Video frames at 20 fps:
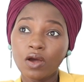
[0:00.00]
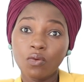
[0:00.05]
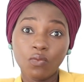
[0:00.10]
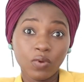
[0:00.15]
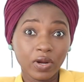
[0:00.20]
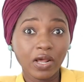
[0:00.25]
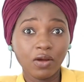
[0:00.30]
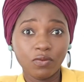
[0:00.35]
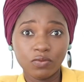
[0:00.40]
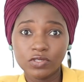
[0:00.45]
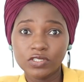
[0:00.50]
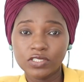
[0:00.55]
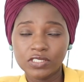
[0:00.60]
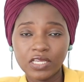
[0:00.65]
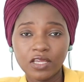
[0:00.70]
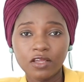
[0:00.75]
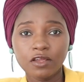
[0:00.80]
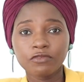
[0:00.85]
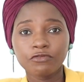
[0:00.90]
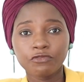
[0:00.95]
what I would
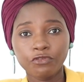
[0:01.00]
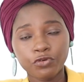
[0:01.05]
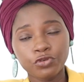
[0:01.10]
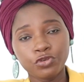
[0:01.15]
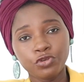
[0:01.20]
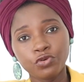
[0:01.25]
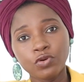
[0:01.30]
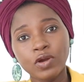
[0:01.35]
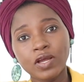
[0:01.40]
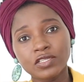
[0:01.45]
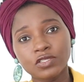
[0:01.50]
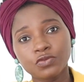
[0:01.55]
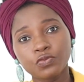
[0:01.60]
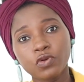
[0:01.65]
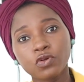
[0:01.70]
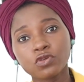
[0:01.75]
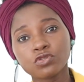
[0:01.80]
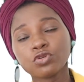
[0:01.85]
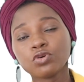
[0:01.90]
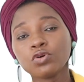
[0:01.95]
say for you as
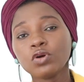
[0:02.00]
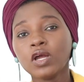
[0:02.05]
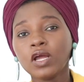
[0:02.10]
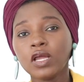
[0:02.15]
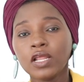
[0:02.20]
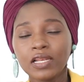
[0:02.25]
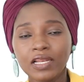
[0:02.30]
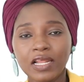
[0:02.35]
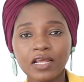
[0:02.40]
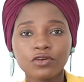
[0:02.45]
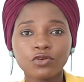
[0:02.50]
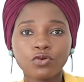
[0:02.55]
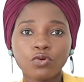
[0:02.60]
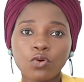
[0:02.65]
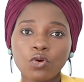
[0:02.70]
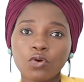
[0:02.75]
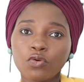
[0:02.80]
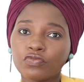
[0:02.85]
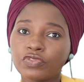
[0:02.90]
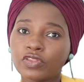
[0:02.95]
well. So let
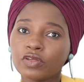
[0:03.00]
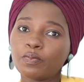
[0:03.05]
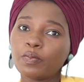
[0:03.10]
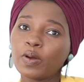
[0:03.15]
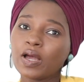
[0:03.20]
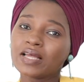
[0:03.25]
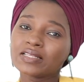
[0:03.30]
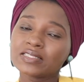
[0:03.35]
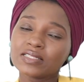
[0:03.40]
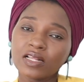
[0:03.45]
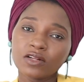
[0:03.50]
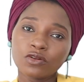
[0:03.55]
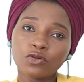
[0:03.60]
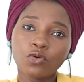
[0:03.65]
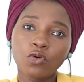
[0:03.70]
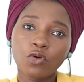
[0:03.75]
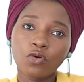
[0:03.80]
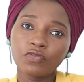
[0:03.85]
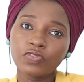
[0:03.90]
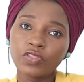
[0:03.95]
go of the past, let
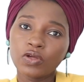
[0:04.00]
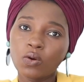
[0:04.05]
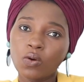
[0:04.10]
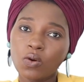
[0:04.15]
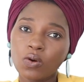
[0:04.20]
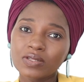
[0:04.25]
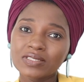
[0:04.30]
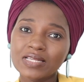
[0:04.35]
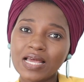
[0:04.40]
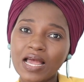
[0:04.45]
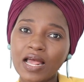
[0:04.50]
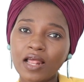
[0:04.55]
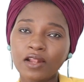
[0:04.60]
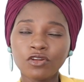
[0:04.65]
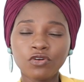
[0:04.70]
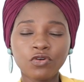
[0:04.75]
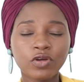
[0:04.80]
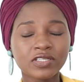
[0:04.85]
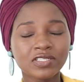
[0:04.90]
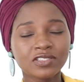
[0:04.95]
go of the hurt,
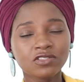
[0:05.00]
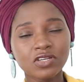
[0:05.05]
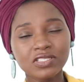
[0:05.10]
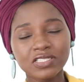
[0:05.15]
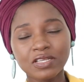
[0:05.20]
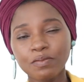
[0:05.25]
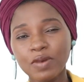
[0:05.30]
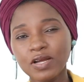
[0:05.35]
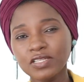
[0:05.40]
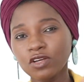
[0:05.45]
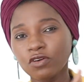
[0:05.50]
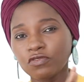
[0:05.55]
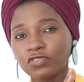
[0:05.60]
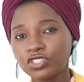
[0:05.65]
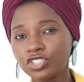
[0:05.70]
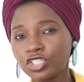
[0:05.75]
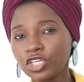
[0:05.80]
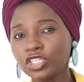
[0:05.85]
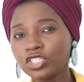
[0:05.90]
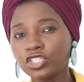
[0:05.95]
and, you know, it's just a matter
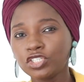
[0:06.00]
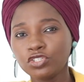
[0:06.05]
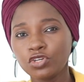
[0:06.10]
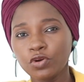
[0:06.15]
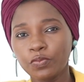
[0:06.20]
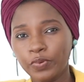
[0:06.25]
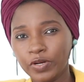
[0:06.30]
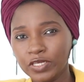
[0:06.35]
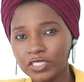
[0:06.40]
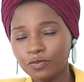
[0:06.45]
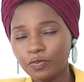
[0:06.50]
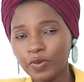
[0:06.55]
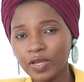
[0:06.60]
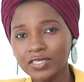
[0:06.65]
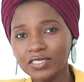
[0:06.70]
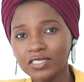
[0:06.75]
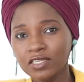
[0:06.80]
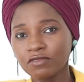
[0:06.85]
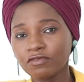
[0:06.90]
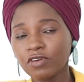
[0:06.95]
of changing your
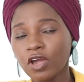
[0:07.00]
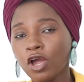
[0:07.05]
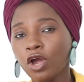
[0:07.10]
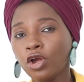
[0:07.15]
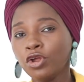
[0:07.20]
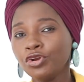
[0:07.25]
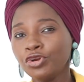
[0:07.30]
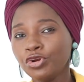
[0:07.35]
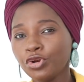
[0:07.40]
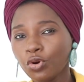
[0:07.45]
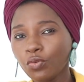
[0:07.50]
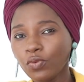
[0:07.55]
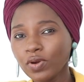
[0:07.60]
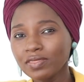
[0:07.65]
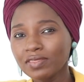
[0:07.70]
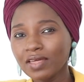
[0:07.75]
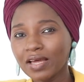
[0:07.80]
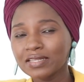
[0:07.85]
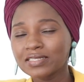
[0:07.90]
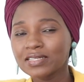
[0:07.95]
perspective,
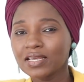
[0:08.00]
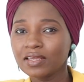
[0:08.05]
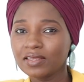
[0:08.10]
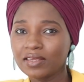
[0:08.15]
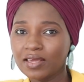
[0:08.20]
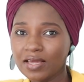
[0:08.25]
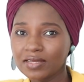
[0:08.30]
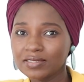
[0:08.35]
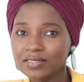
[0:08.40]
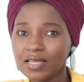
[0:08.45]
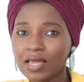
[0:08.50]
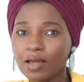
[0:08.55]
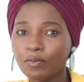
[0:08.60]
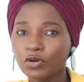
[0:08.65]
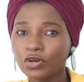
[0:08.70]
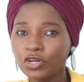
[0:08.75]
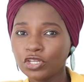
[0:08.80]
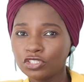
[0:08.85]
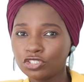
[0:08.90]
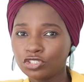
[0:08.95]
knowing that, yes,
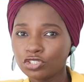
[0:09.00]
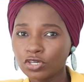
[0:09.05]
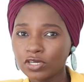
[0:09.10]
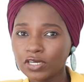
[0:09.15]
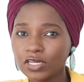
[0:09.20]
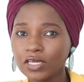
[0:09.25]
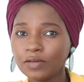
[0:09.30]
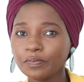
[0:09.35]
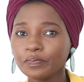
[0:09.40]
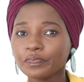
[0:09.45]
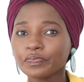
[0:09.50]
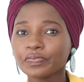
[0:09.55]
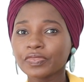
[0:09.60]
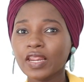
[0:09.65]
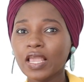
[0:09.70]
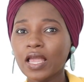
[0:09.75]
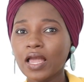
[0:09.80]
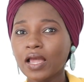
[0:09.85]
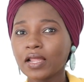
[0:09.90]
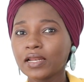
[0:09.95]
I'm on a journey
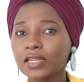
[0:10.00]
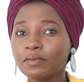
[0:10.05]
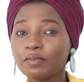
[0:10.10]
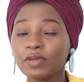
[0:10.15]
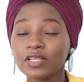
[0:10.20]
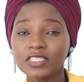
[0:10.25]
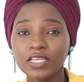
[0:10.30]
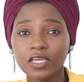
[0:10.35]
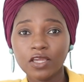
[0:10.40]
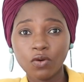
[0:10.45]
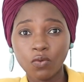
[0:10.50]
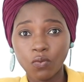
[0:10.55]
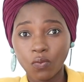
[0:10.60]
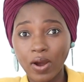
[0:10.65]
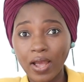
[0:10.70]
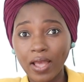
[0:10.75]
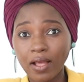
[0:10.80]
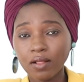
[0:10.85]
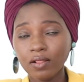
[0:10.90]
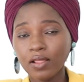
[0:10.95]
and it may take a
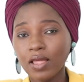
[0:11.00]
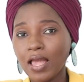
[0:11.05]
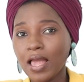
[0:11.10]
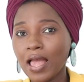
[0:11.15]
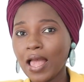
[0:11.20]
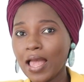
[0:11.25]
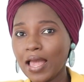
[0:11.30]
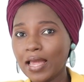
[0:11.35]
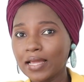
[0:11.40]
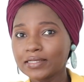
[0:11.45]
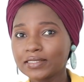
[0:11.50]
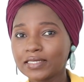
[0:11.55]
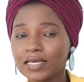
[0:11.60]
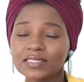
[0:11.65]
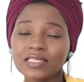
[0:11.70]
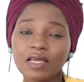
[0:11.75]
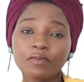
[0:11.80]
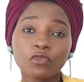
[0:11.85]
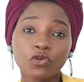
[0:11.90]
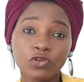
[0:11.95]
while, and
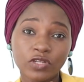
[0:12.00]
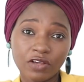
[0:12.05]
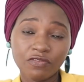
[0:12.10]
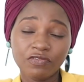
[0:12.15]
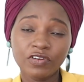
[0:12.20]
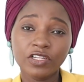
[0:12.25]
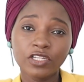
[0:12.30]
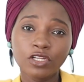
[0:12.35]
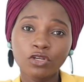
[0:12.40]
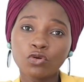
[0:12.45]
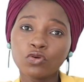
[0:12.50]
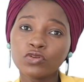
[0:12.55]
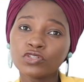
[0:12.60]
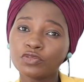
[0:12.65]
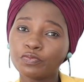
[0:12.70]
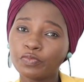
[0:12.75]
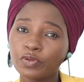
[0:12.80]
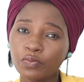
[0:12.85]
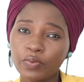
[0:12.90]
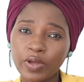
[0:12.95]
yes, I'm definitely
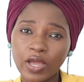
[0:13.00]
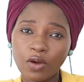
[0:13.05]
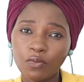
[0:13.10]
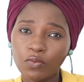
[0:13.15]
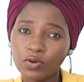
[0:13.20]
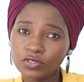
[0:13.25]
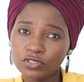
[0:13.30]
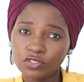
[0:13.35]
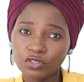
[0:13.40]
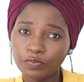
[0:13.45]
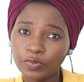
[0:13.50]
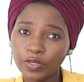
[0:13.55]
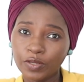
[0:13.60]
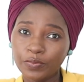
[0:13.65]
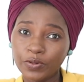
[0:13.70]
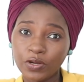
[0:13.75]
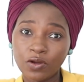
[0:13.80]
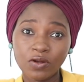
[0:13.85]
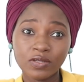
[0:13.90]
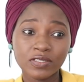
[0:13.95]
going to be where I want to
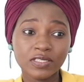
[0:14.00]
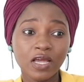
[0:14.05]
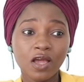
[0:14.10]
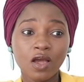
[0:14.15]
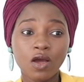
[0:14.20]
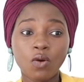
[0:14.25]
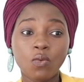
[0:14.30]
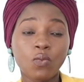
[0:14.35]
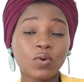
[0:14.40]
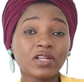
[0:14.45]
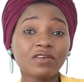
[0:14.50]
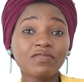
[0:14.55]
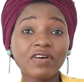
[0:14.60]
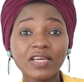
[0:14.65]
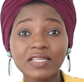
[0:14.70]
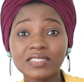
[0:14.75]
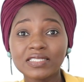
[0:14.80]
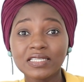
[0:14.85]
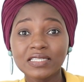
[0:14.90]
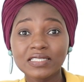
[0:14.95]
be, because
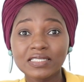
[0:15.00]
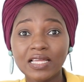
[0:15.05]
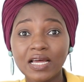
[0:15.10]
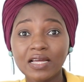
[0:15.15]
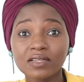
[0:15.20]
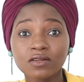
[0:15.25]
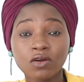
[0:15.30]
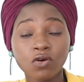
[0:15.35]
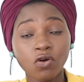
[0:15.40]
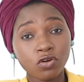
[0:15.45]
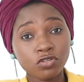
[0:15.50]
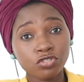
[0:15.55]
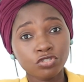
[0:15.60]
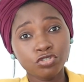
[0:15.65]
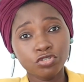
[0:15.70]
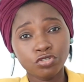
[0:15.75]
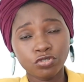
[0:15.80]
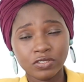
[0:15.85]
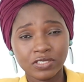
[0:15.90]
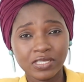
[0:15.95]
whatever it is that
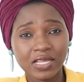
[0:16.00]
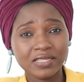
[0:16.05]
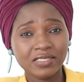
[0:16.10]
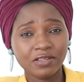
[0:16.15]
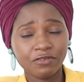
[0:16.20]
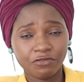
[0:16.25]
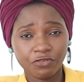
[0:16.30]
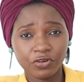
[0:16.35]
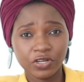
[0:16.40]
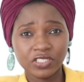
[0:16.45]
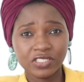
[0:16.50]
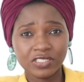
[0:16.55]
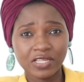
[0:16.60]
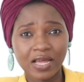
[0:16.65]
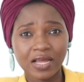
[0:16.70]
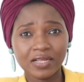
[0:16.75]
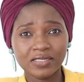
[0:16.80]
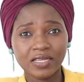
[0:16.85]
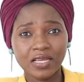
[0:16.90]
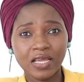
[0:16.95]
caused you to start a fresh
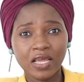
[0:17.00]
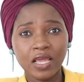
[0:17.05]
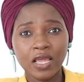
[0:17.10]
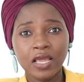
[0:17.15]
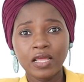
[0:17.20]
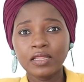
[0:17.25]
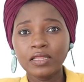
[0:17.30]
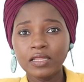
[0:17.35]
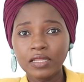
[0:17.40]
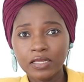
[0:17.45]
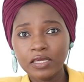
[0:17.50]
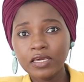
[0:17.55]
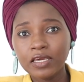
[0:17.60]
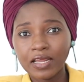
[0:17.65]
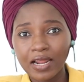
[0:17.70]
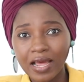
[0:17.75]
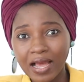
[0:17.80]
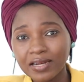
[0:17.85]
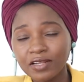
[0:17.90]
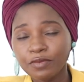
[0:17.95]
start,
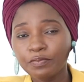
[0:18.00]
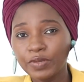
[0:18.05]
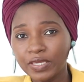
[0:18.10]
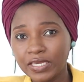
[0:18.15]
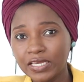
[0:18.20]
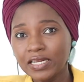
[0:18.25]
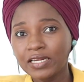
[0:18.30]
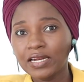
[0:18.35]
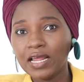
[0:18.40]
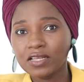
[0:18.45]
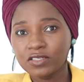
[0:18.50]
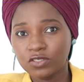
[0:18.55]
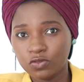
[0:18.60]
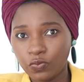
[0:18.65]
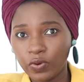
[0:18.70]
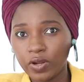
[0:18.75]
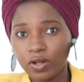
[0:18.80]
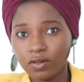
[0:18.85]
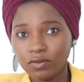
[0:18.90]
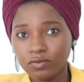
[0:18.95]
it had a beginning
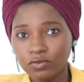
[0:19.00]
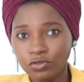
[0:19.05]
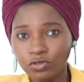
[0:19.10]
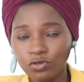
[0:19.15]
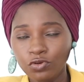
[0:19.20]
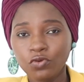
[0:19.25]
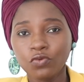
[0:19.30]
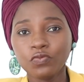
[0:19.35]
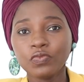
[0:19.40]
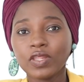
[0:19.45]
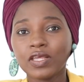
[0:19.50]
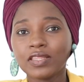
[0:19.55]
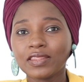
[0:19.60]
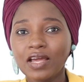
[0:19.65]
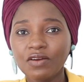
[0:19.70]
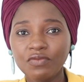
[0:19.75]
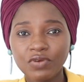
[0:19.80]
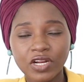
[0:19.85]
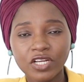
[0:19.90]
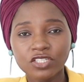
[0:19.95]
as well. You know,
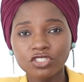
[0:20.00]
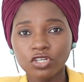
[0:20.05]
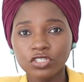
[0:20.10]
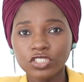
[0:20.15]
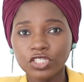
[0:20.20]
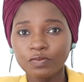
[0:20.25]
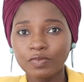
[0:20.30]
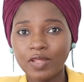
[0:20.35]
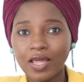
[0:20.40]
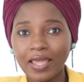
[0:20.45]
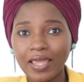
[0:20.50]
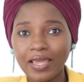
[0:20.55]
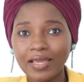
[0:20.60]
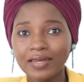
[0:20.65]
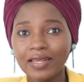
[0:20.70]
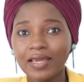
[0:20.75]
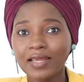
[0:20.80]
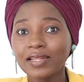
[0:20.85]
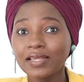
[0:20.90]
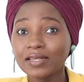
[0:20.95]
that relationship that
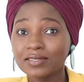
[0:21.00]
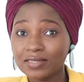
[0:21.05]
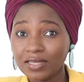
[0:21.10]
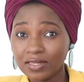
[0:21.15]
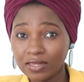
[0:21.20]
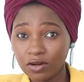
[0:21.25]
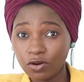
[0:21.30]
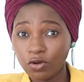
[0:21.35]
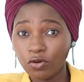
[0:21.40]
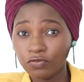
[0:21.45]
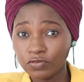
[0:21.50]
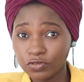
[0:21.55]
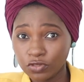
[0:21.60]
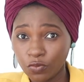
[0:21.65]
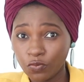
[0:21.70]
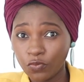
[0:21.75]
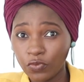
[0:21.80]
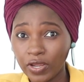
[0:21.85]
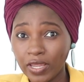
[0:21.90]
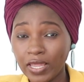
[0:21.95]
ended, it started off
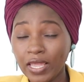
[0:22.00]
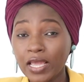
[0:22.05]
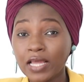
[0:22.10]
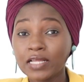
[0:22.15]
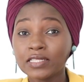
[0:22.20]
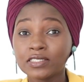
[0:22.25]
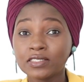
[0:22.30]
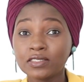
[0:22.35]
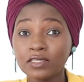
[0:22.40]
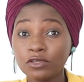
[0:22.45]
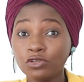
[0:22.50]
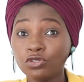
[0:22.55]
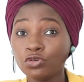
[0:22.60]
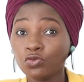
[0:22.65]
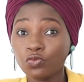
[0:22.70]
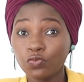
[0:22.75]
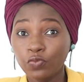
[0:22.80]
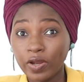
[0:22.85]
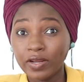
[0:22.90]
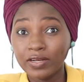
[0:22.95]
somewhere.
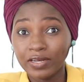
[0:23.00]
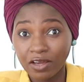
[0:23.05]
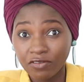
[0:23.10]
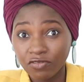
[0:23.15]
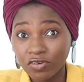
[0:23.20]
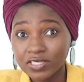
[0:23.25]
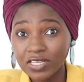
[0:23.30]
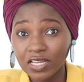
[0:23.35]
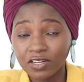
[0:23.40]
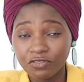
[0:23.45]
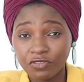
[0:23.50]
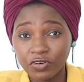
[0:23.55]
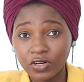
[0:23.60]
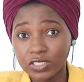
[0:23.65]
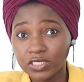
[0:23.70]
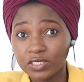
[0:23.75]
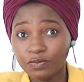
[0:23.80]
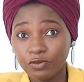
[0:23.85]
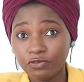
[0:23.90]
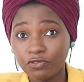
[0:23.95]
You were nervous at
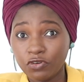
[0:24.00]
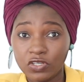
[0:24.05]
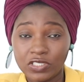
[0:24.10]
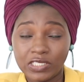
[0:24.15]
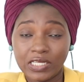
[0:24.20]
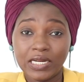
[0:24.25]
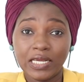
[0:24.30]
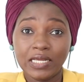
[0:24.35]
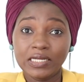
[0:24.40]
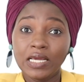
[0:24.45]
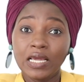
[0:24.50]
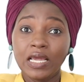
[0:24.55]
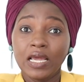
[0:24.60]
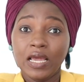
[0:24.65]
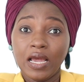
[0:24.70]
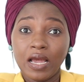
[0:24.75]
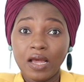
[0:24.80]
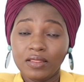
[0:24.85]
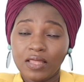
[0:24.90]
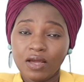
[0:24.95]
first before you started
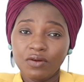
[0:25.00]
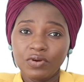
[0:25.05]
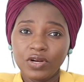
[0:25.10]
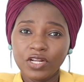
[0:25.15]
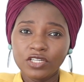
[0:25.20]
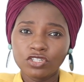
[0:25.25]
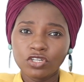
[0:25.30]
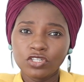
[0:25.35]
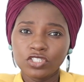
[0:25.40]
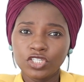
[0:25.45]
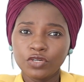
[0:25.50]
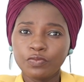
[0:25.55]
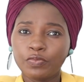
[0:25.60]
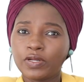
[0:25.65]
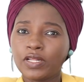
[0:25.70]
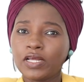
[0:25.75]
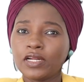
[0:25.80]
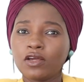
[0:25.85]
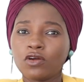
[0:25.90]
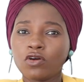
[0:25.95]
that relationship,
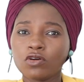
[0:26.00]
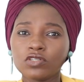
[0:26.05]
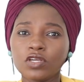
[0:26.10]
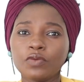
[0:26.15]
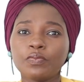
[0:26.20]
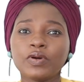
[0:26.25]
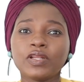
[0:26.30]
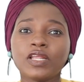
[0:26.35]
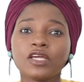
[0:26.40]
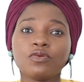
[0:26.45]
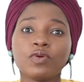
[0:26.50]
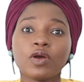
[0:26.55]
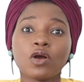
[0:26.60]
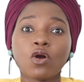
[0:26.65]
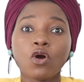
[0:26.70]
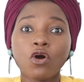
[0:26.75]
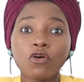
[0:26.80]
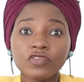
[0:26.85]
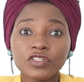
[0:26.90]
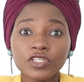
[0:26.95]
but then it got to a point that you were
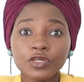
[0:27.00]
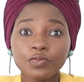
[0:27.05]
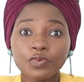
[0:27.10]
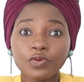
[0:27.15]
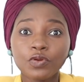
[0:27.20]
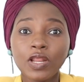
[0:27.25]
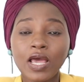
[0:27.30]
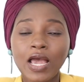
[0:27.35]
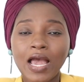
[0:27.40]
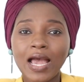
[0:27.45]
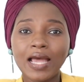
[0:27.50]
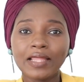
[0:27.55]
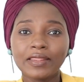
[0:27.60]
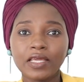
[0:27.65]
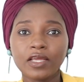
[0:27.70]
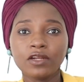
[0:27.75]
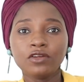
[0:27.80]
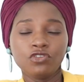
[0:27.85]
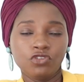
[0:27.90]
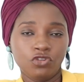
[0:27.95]
comfortable,
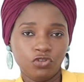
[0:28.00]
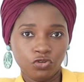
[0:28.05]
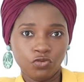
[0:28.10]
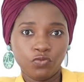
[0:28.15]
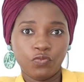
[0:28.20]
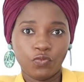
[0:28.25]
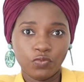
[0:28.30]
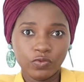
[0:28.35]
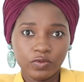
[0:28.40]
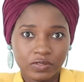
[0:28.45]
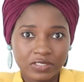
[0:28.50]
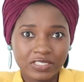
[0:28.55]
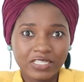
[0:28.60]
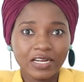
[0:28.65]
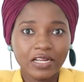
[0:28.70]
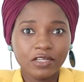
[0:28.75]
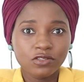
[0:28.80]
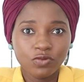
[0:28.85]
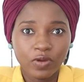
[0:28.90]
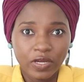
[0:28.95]
and then you
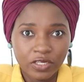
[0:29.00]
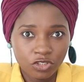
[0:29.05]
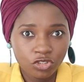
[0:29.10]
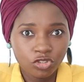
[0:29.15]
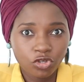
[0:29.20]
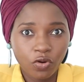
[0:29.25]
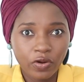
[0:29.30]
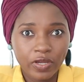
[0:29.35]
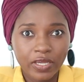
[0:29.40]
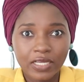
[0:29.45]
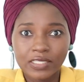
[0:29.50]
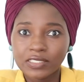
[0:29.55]
started to enjoy